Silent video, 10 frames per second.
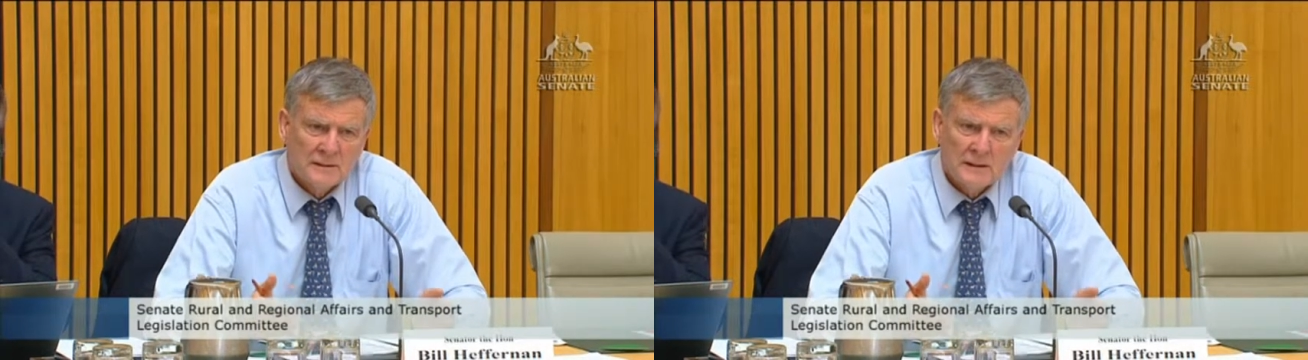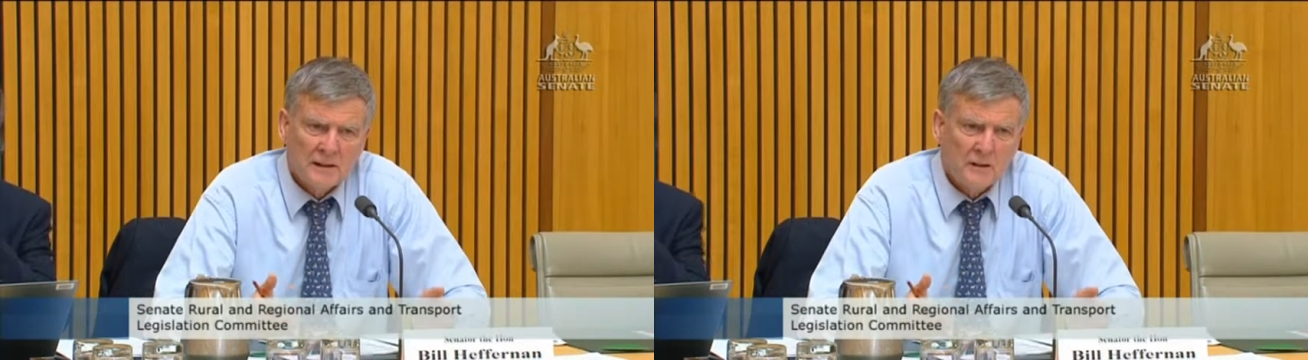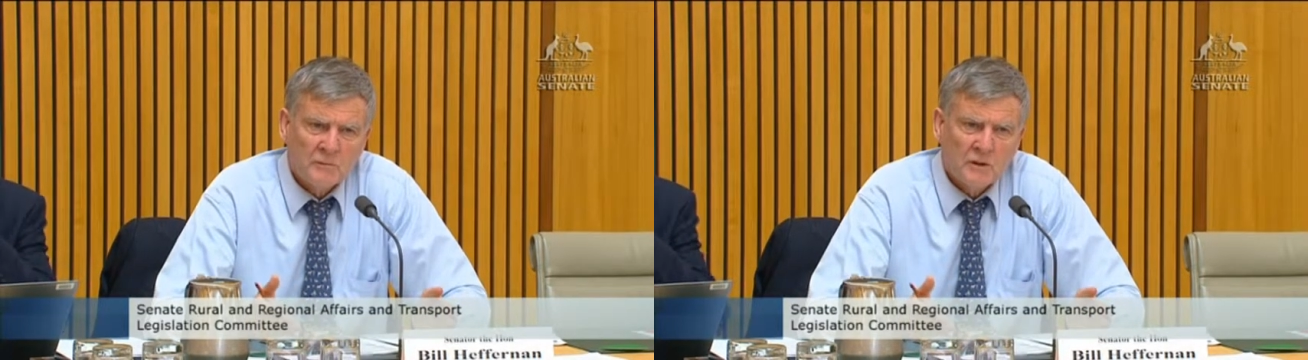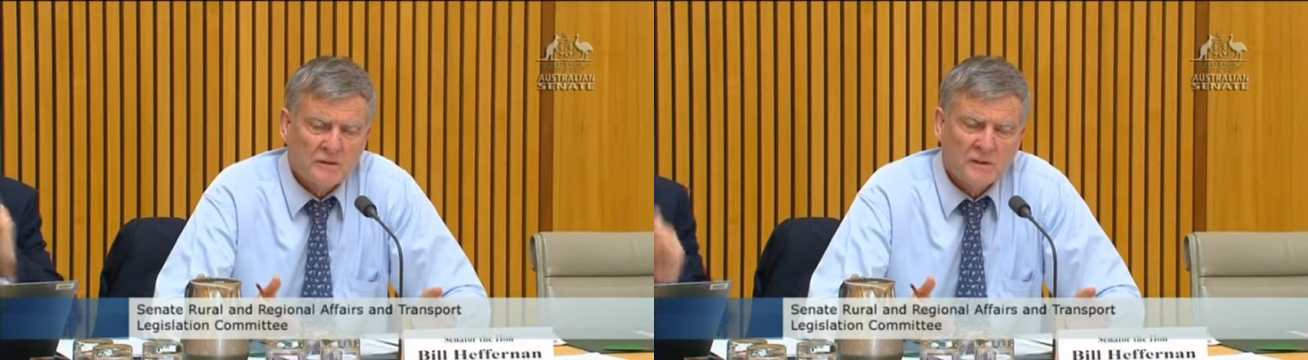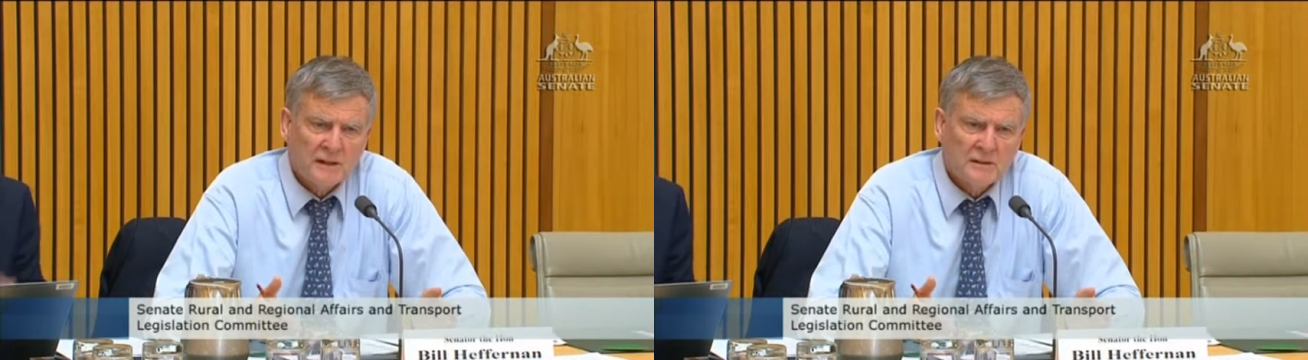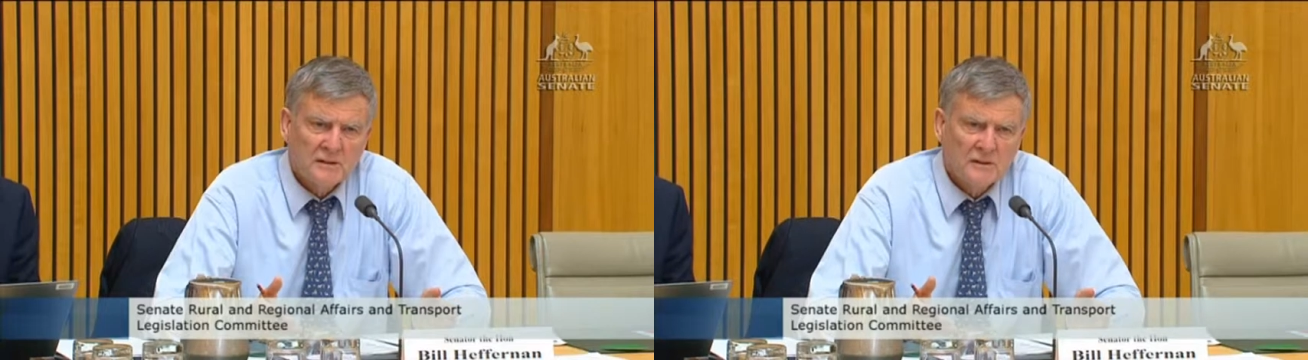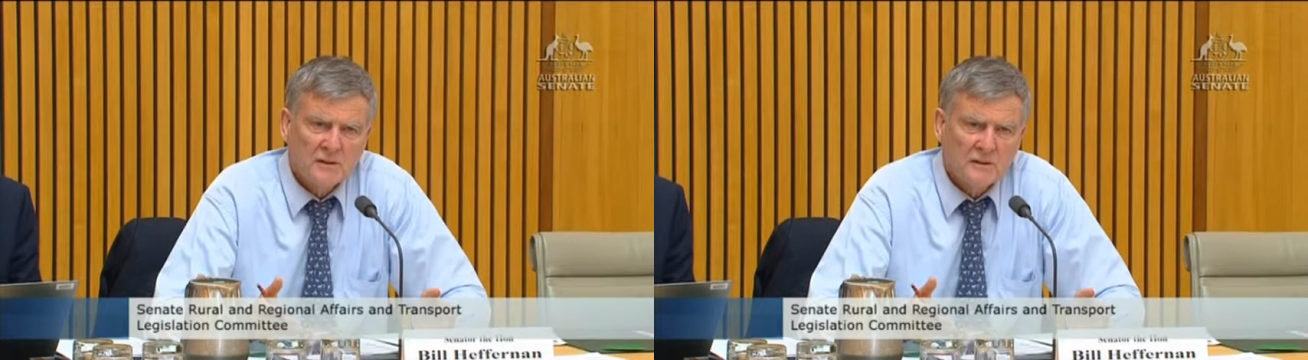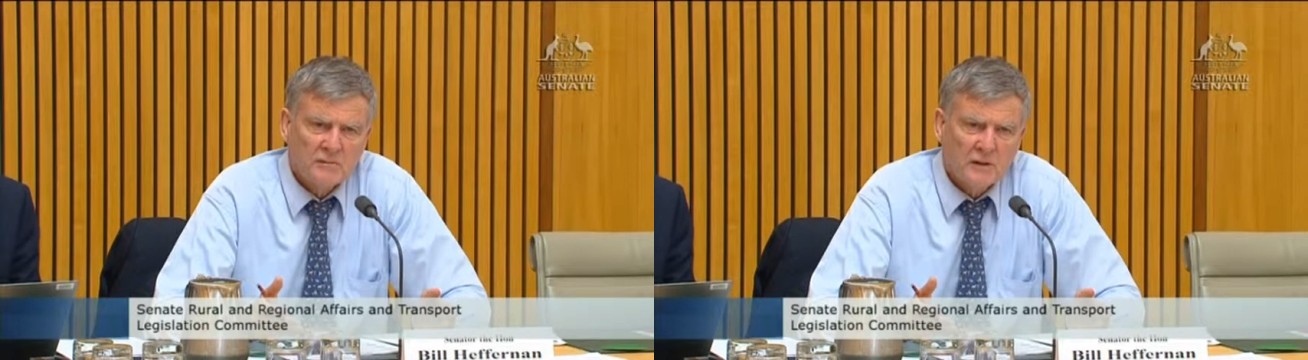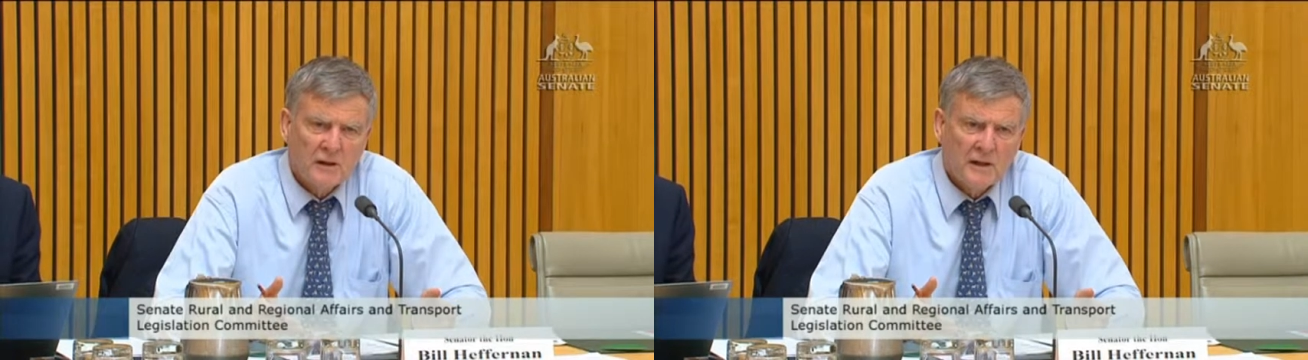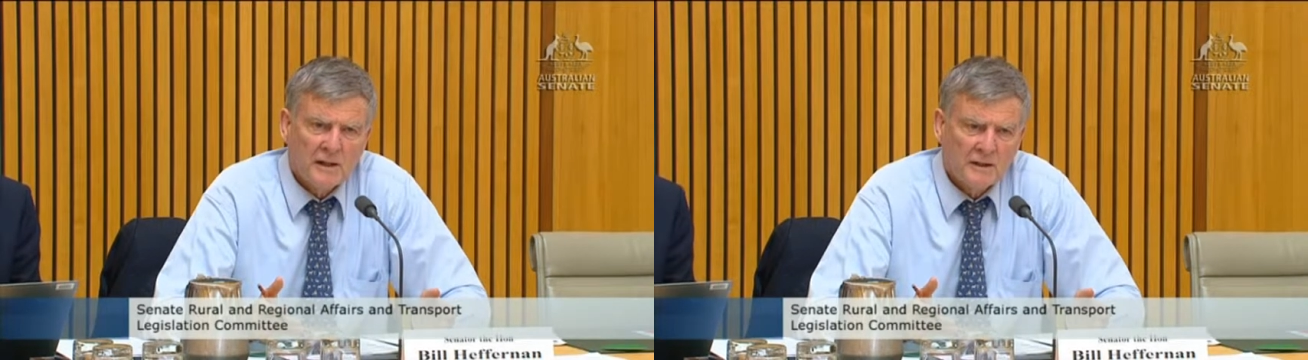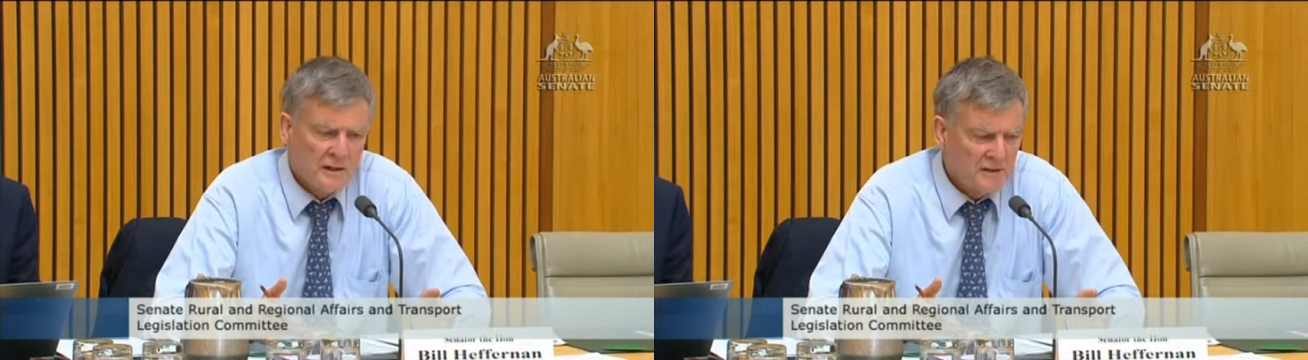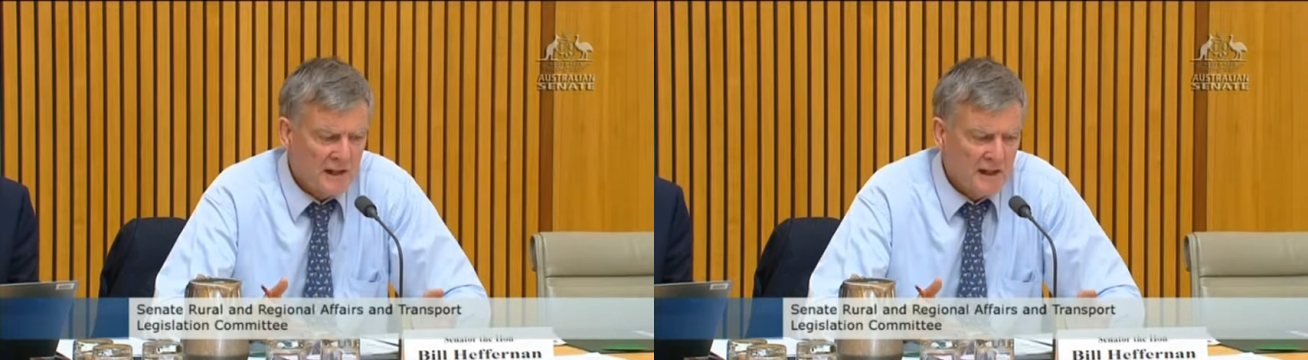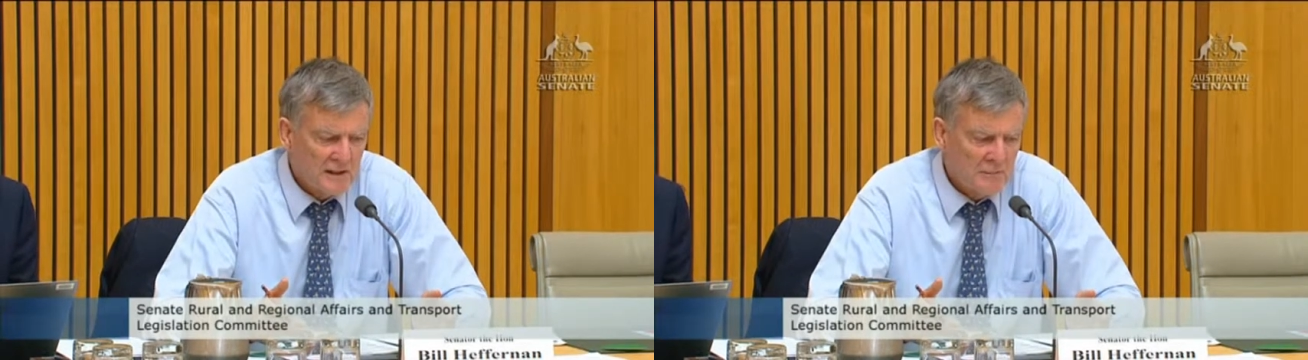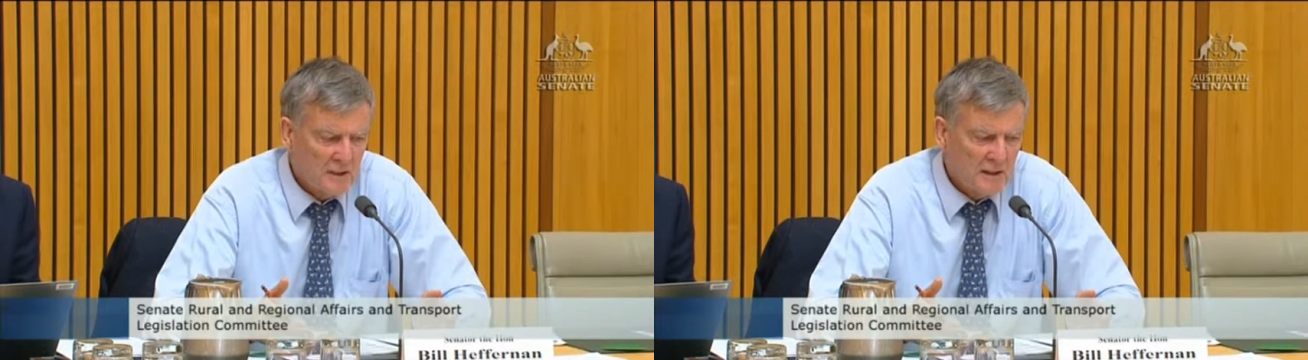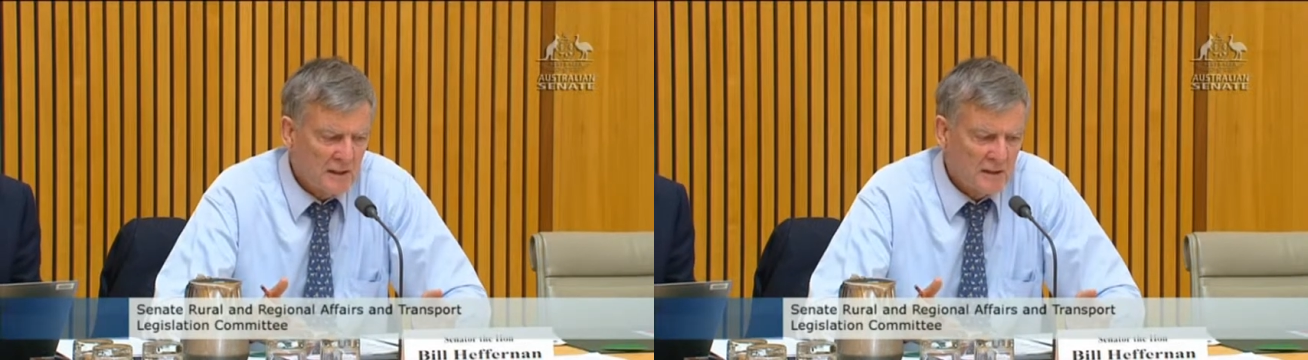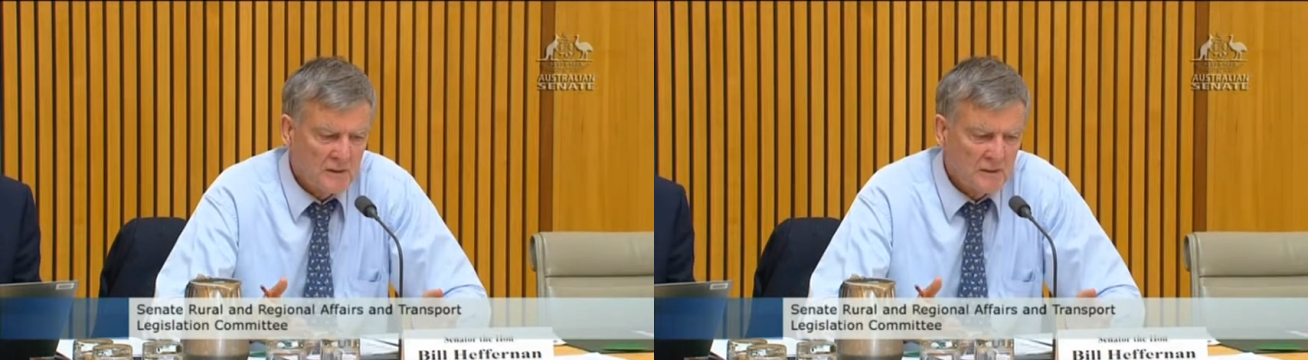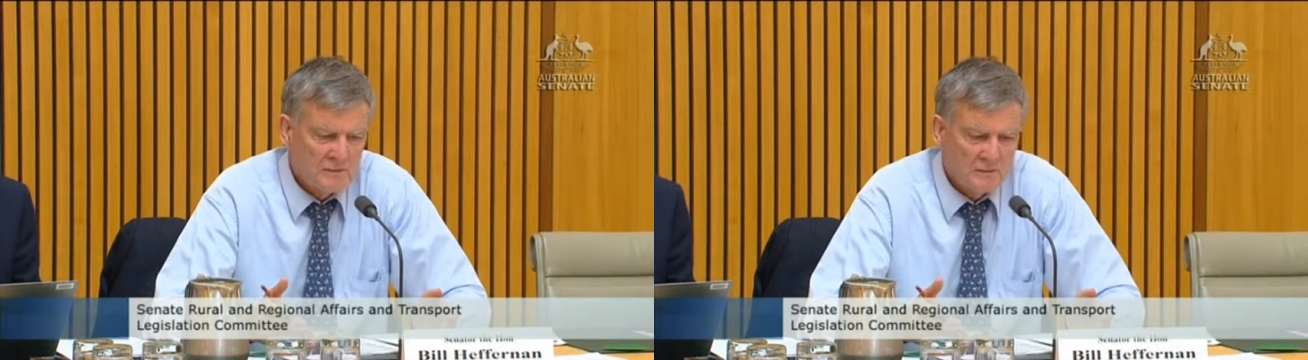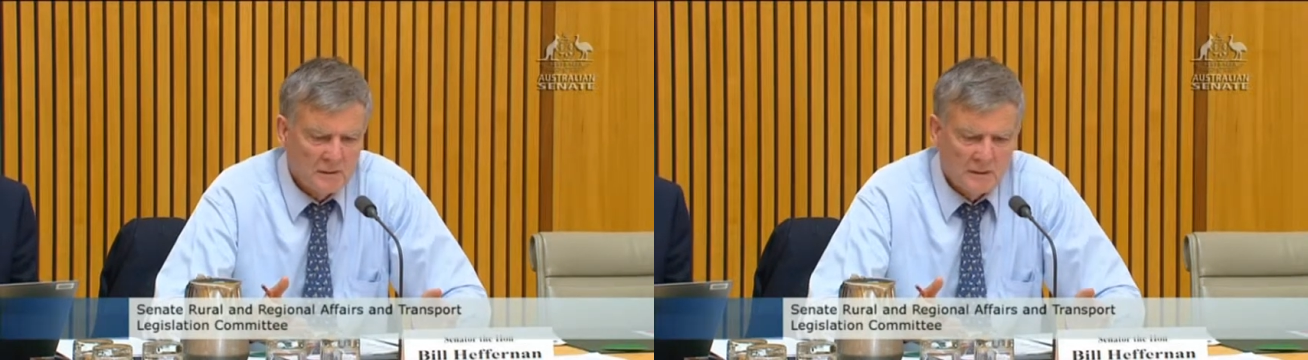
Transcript: and I'm contracted to do the flying and they're saying to me, are you